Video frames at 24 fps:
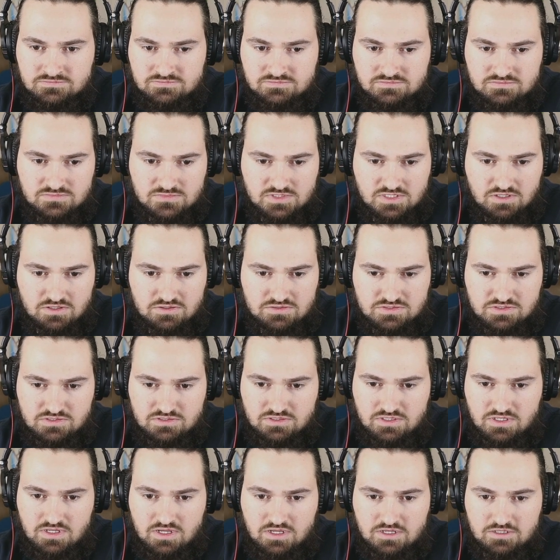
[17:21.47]
He goes
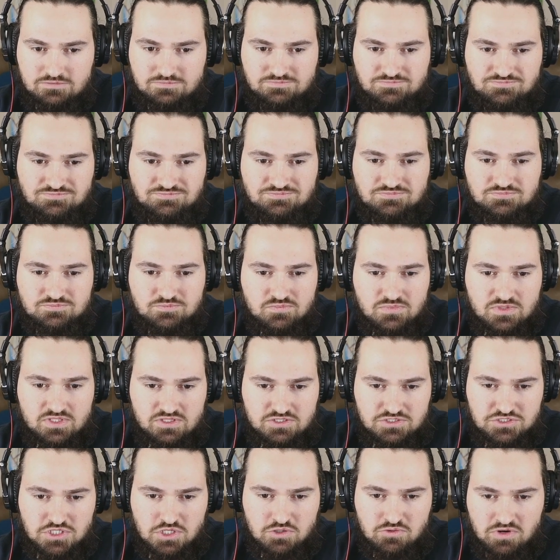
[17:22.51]
into the
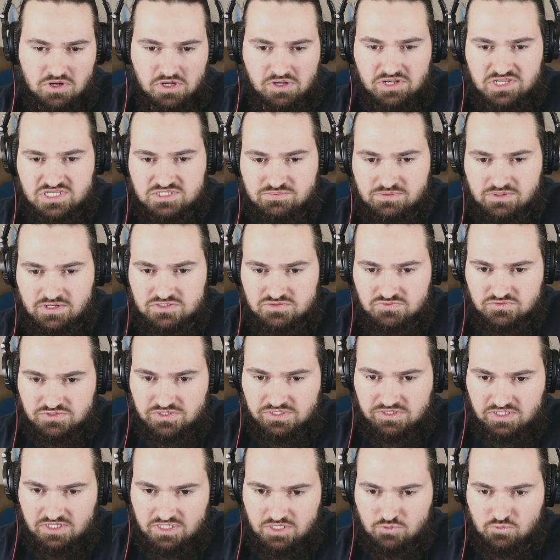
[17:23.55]
Joe Rogan Experience
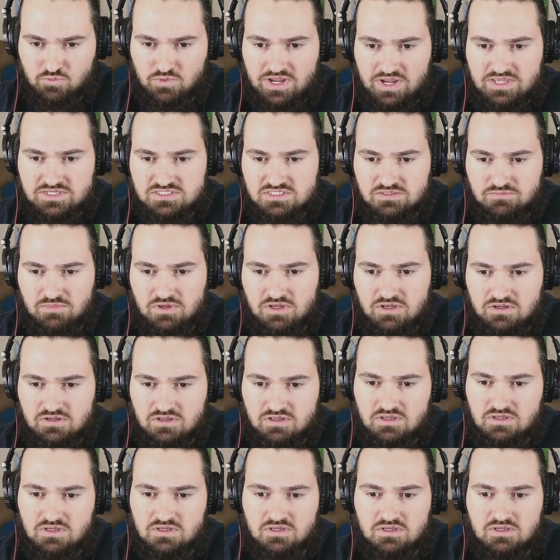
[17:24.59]
routinely ranks among
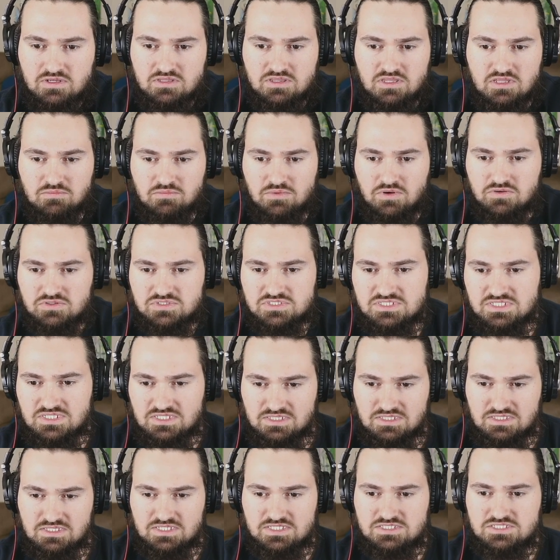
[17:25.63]
the most
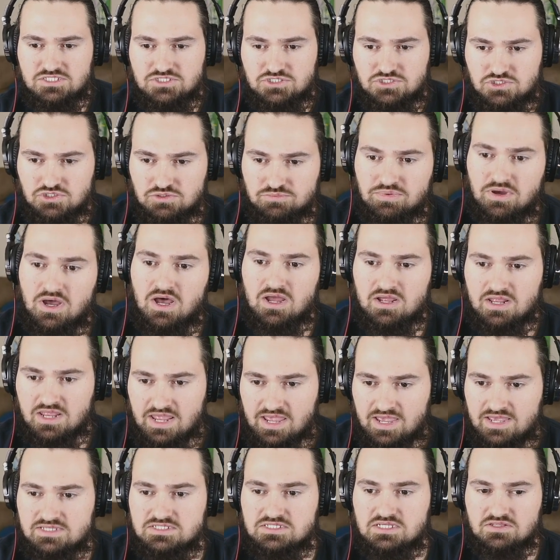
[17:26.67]
listened to
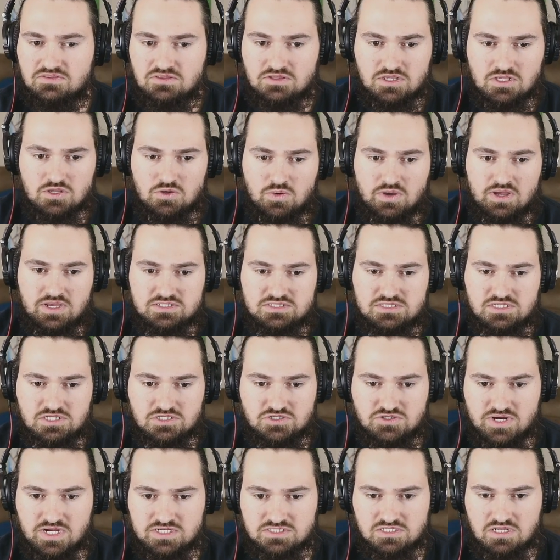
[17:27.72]
podcasts in the U.S. and
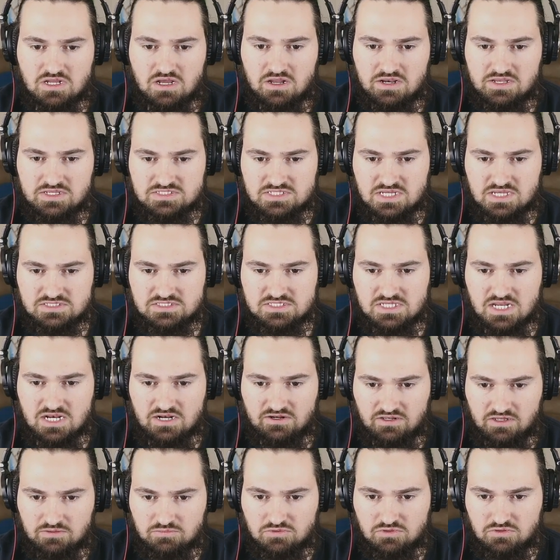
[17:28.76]
attracts an audience outside of
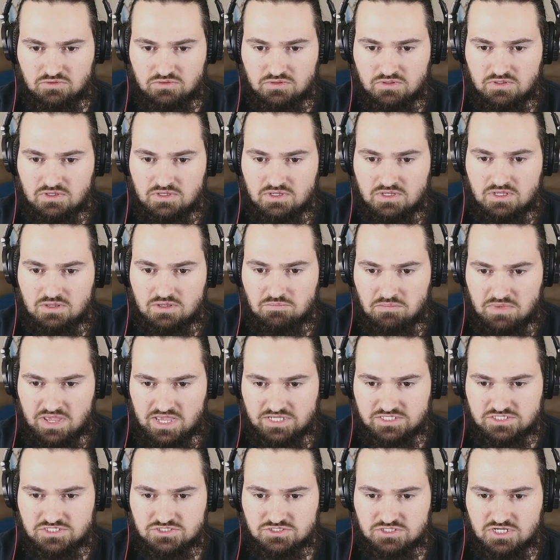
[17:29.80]
liberal
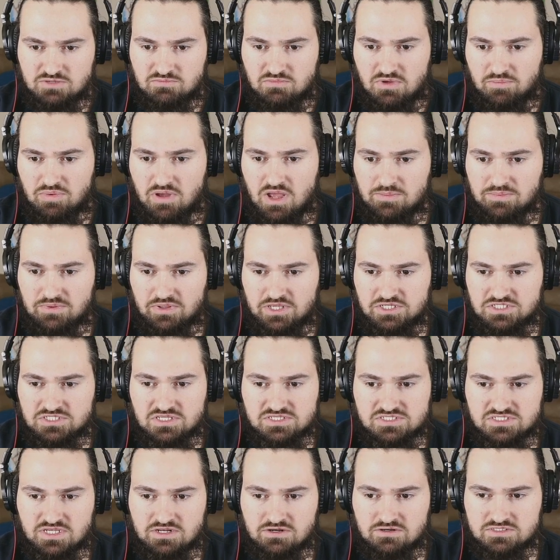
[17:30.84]
mainstream, a population that
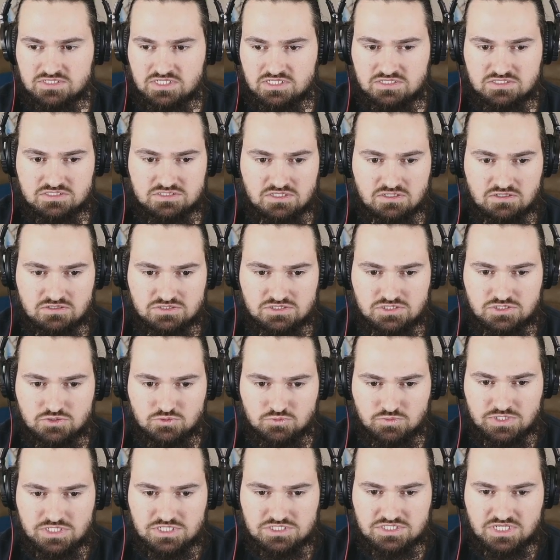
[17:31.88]
Sanders has sought to
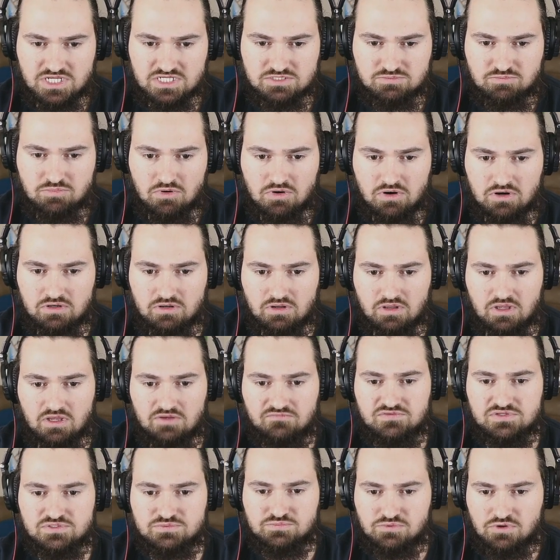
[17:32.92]
reach as part of
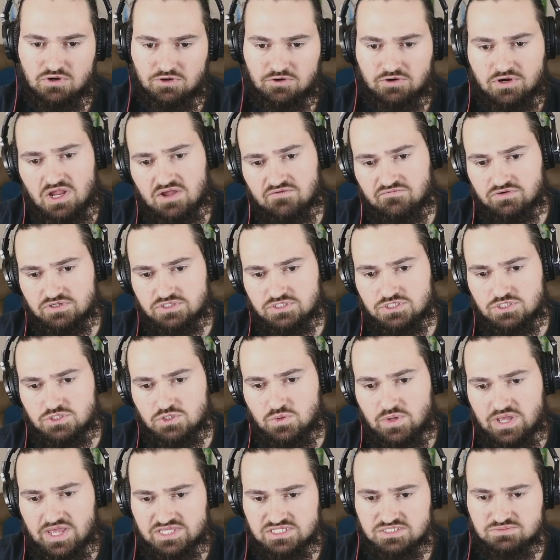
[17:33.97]
his broader effort to
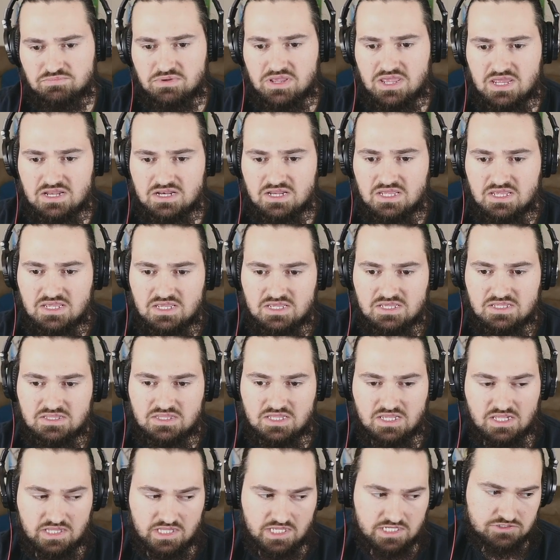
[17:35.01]
expand
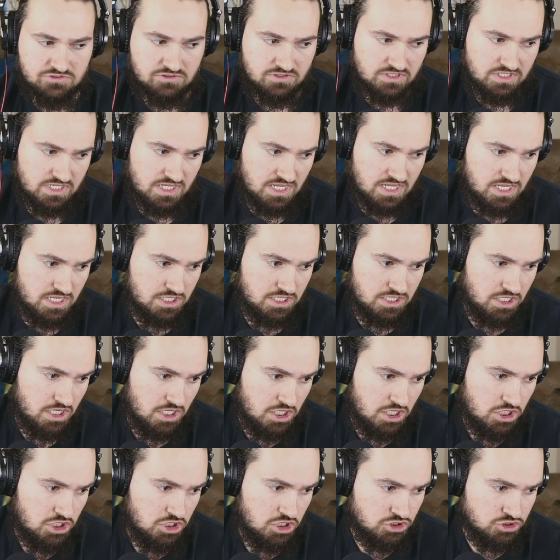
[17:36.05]
the electorate in
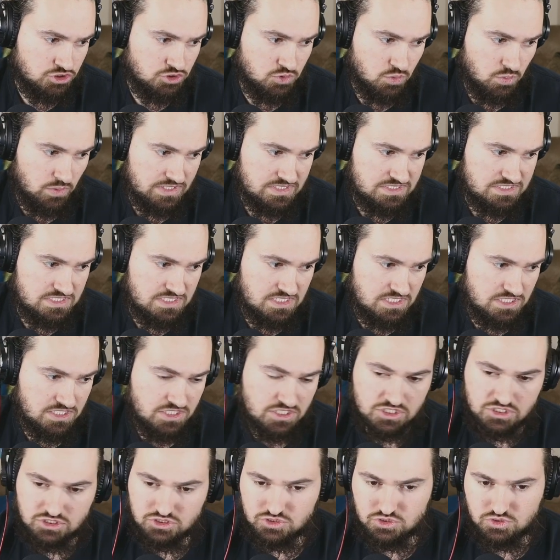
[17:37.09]

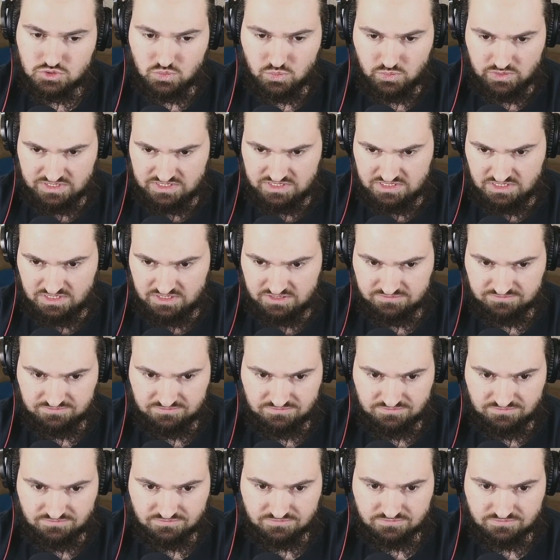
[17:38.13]
2020.
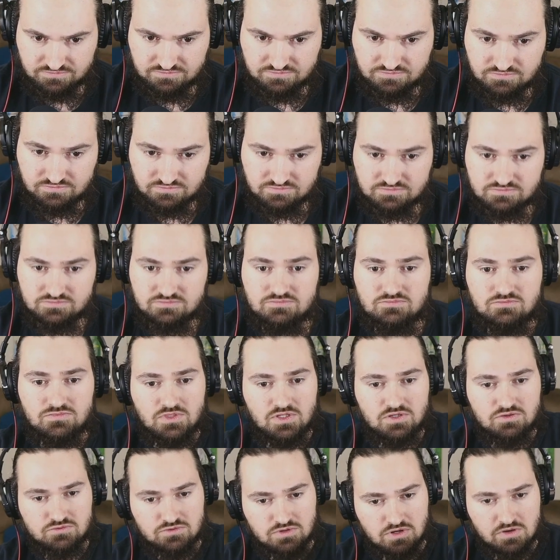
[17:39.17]

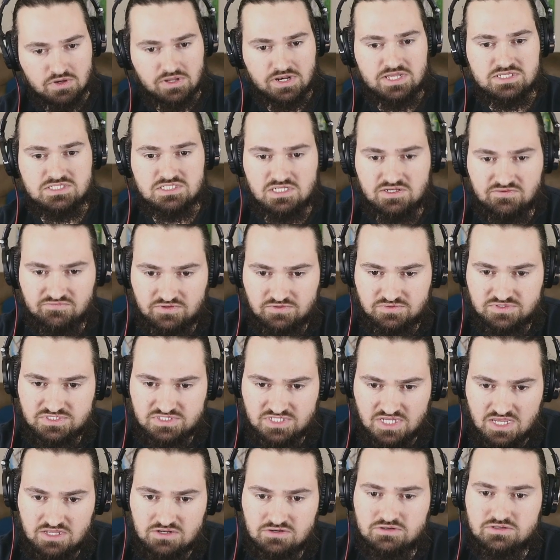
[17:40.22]
Rogan has interviewed
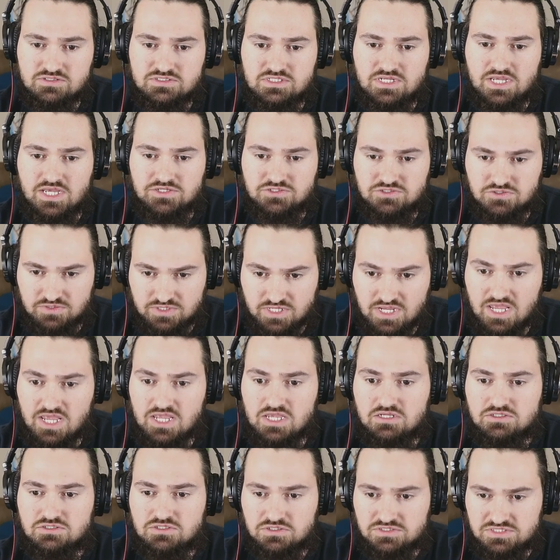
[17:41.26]
Sanders, Andrew
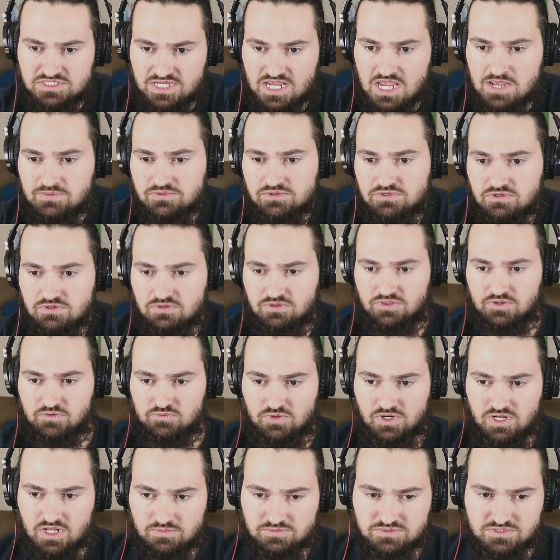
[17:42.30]
Yang, and Tulsi Gabbard during the
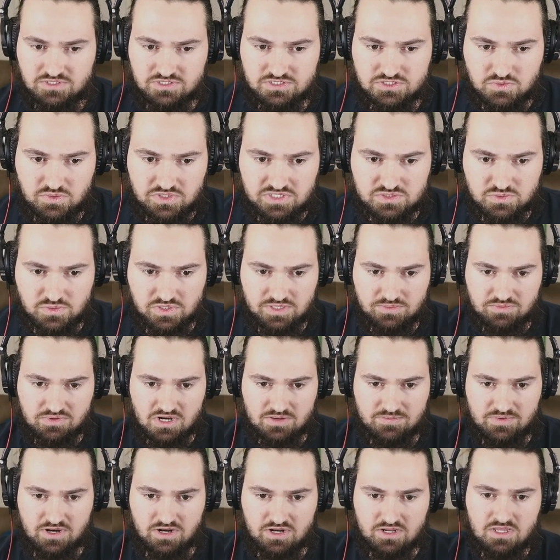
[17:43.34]
run-up to the 2020
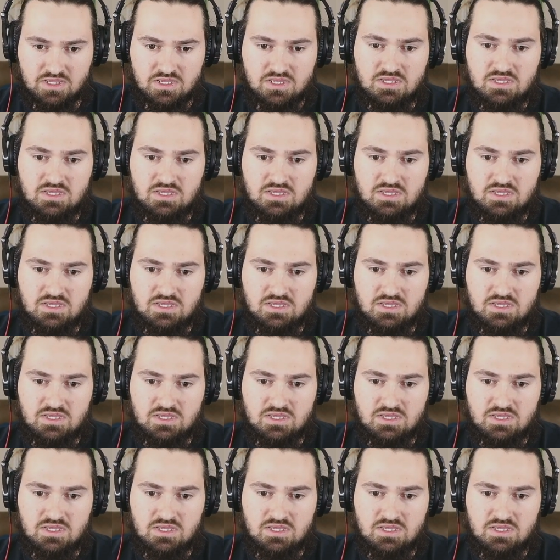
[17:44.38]
primary.